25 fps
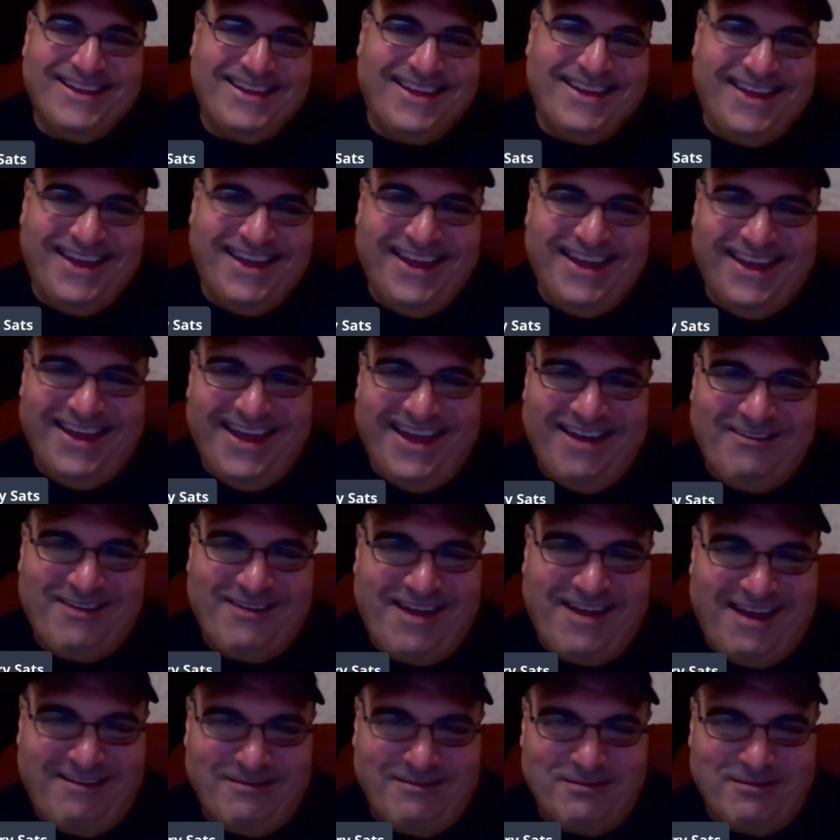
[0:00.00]
Yeah,
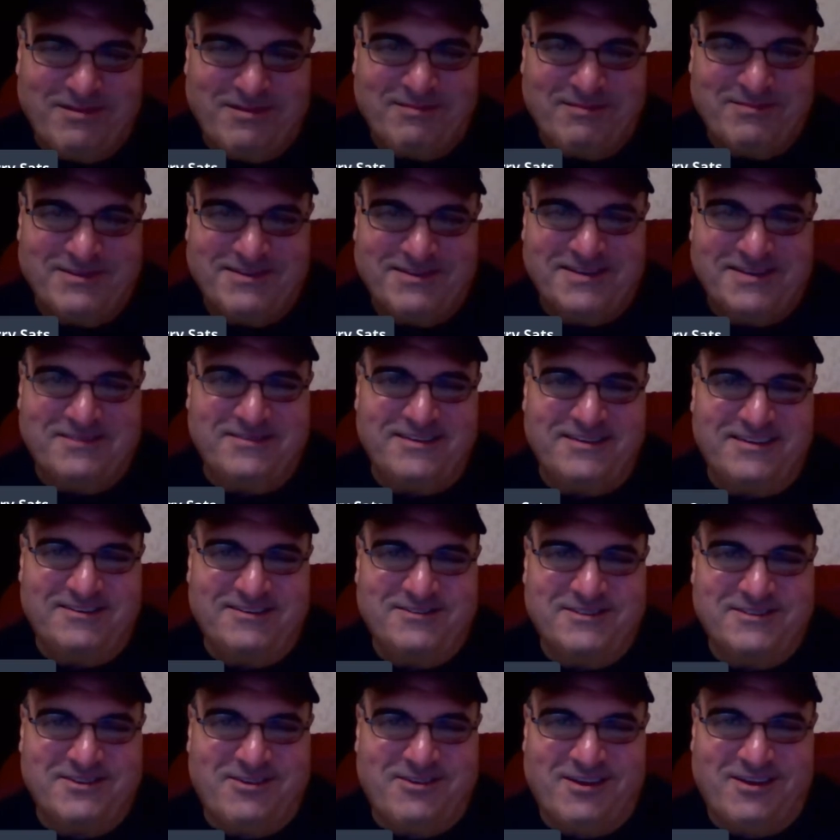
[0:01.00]
I remember doing
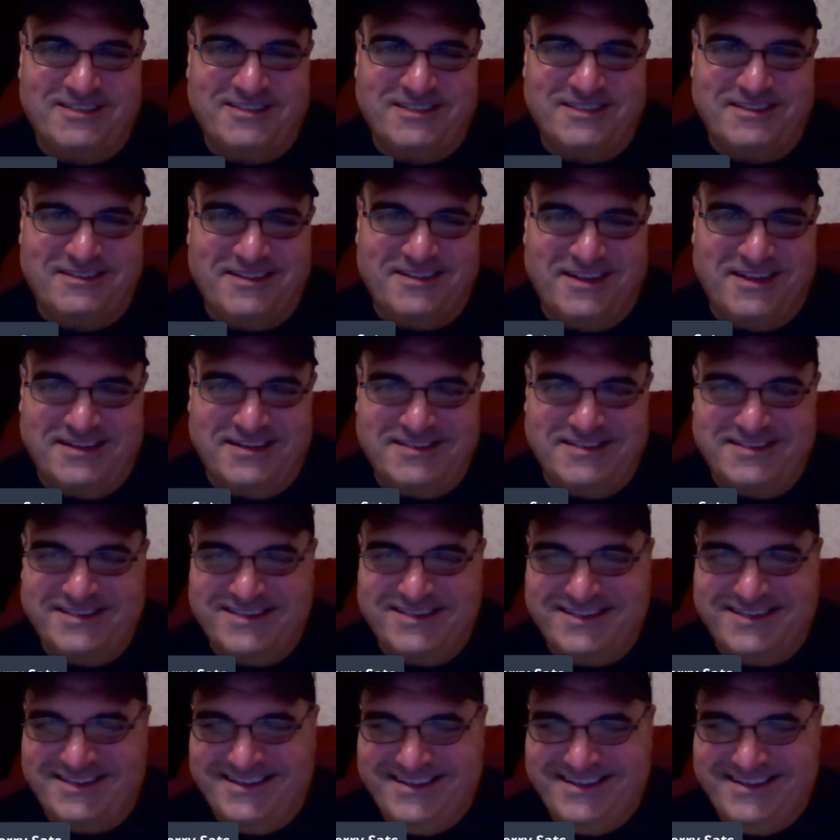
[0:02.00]
those crazy things.